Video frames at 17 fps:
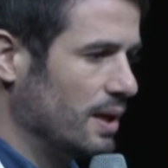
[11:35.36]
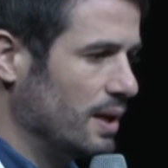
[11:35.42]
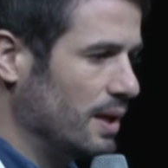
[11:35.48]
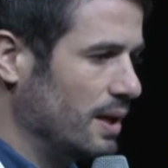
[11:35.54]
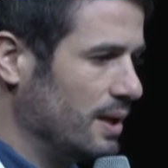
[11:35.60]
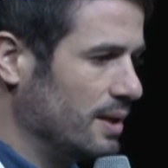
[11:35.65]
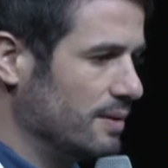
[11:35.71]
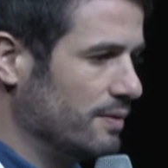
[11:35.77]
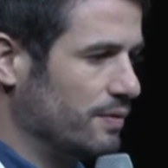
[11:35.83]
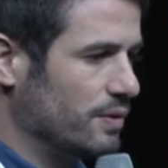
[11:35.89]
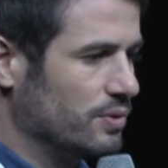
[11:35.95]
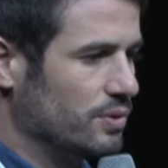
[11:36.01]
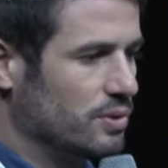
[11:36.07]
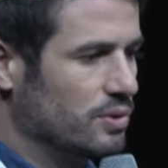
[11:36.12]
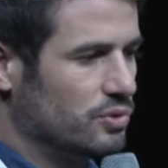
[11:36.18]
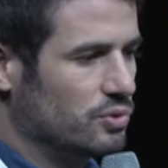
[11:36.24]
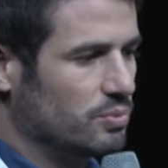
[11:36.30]
And for
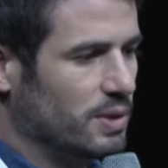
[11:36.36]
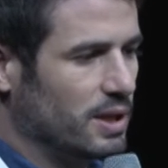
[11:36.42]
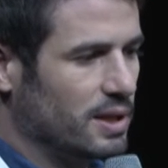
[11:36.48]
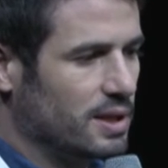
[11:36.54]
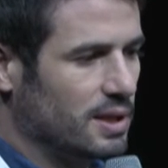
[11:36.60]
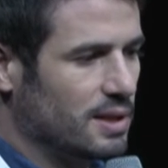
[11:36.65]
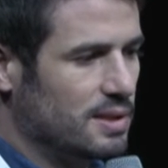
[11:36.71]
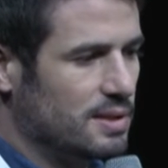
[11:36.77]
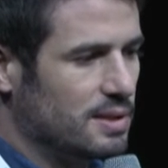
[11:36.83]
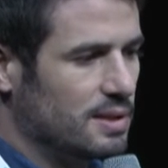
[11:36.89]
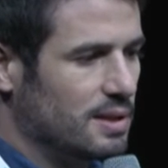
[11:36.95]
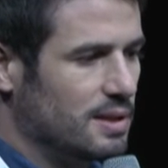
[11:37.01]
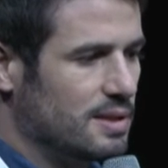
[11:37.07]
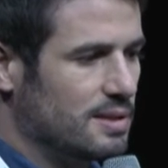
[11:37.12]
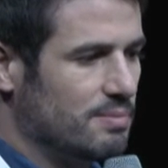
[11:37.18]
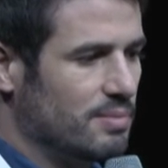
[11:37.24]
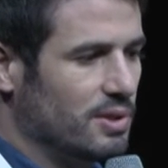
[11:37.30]
the go-to-market,
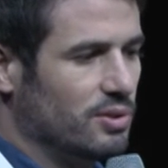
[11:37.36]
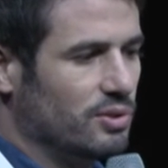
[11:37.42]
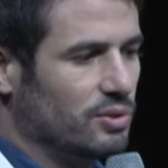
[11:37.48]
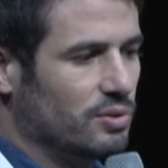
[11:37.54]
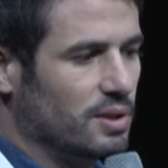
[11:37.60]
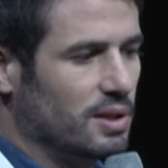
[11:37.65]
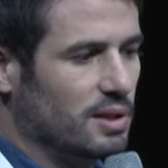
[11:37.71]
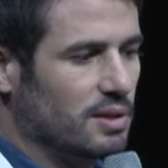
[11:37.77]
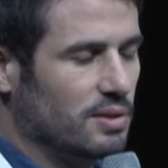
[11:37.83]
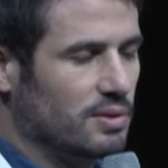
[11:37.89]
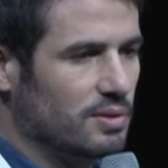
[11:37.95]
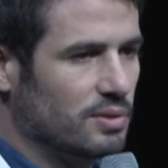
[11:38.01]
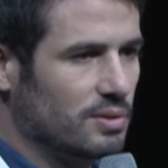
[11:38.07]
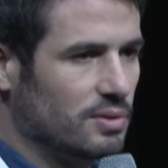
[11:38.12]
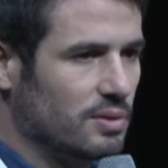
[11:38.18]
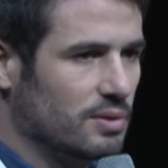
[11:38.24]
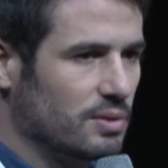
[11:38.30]
it's mentoring on
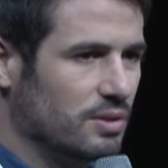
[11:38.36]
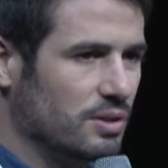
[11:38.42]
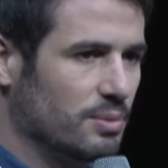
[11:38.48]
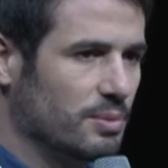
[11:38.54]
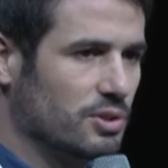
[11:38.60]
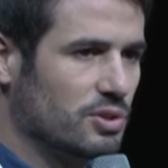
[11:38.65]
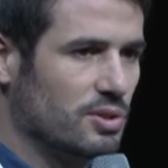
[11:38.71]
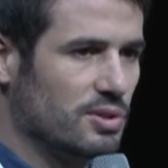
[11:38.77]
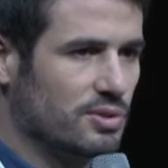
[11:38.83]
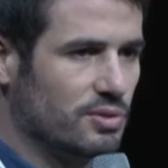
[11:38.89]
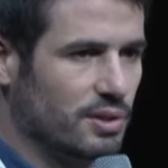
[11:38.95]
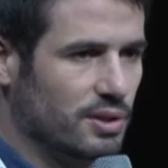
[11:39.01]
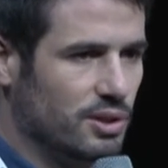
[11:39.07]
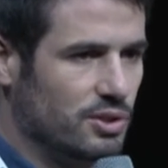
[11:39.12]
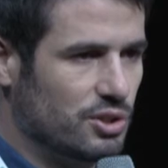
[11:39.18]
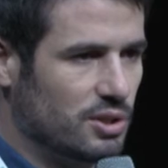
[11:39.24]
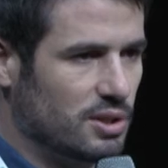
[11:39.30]
the commercial
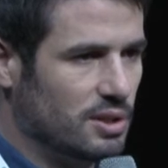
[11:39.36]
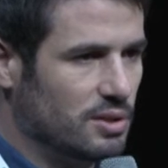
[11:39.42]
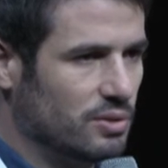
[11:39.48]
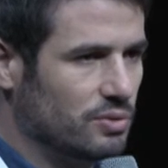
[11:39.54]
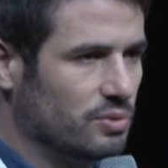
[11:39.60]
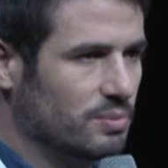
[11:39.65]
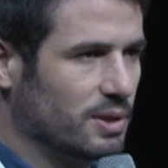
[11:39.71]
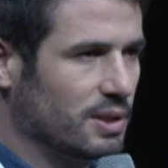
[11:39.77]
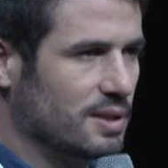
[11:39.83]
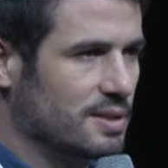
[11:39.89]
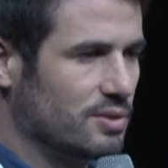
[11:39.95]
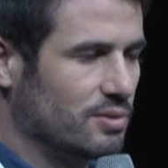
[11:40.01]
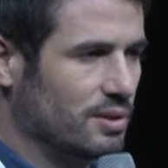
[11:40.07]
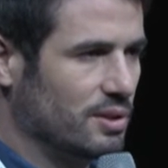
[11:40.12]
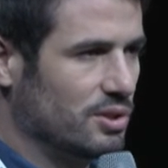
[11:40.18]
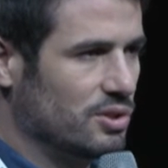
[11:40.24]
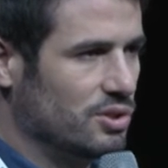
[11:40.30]
strategy, go-to-market
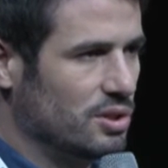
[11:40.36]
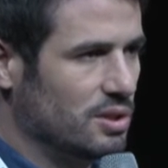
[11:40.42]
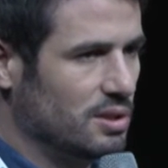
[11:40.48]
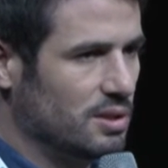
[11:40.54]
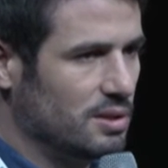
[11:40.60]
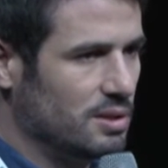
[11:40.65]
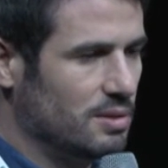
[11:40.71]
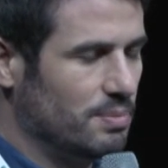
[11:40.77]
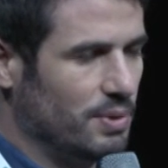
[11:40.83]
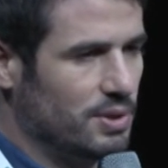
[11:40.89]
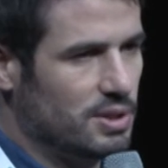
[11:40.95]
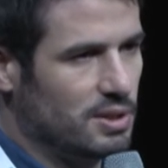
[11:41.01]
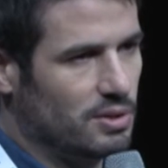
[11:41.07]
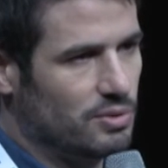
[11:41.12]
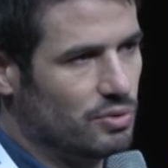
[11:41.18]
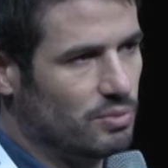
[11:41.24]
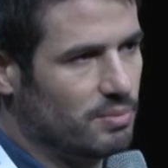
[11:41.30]
strategy,
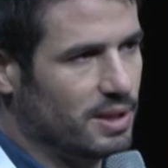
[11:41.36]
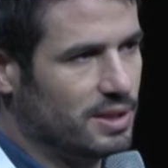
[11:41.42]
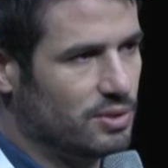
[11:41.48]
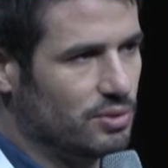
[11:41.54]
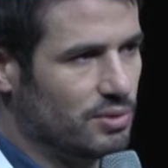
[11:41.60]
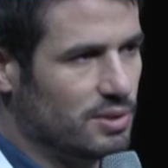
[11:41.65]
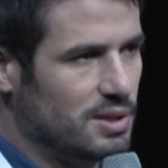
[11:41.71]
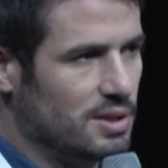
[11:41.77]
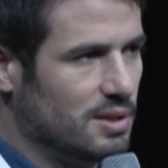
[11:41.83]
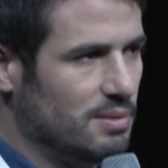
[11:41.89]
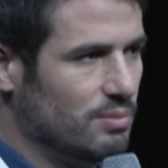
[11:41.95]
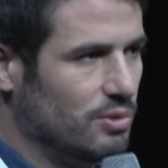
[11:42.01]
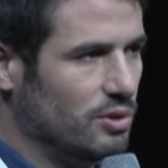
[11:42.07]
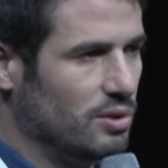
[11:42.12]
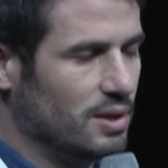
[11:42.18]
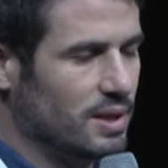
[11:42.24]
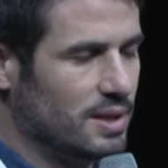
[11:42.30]
depending on your maturity,
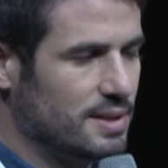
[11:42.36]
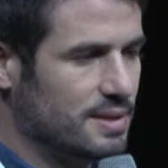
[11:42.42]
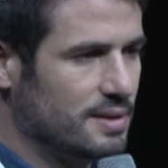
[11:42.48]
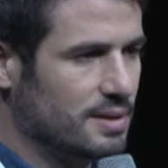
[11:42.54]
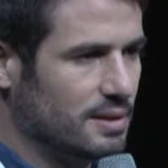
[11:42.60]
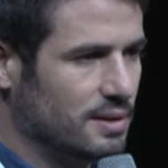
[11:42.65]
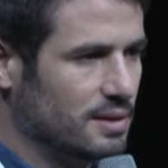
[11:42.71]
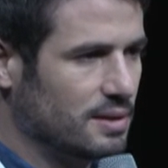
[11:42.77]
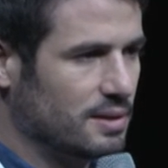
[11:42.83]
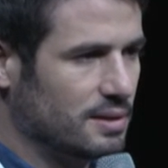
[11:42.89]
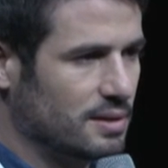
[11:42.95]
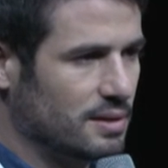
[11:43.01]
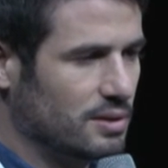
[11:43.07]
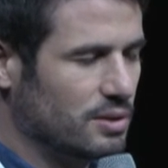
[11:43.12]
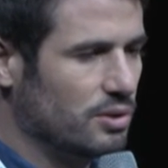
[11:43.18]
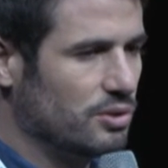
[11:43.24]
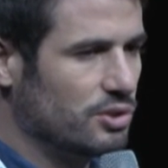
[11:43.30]
more or less
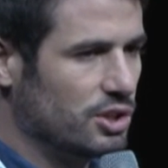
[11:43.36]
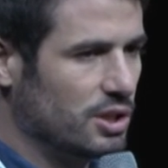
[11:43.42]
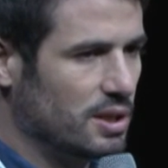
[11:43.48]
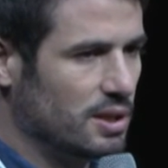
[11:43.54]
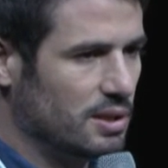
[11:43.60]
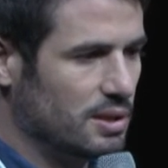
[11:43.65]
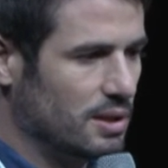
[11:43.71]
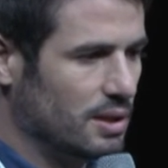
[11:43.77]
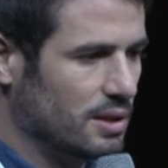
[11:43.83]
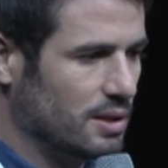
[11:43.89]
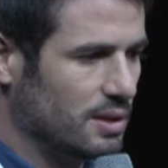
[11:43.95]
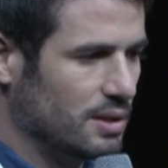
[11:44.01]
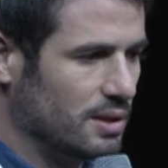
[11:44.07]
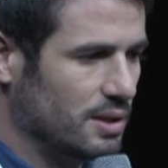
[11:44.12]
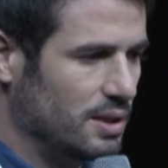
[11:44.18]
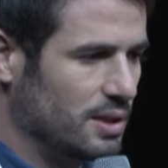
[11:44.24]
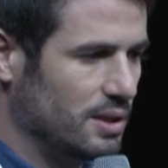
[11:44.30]
coaching
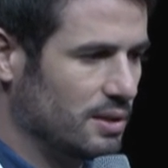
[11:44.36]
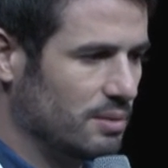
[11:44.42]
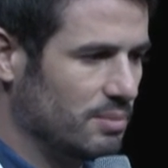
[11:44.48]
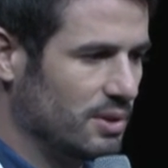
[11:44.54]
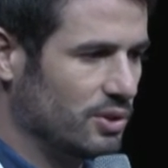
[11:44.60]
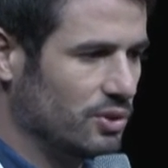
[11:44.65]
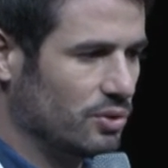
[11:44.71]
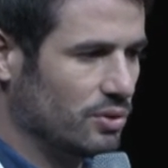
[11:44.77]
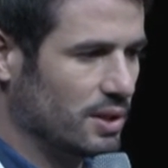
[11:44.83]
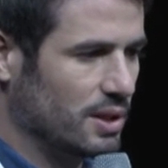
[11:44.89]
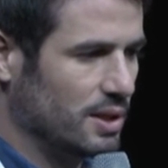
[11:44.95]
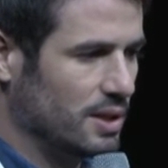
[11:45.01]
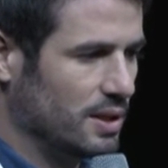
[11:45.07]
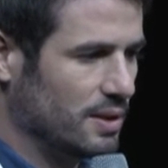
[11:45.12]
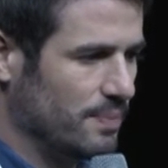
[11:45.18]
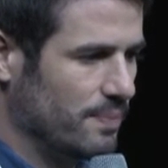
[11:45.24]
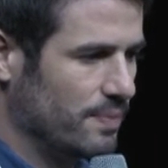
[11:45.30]
here, mentoring
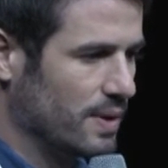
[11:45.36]
here.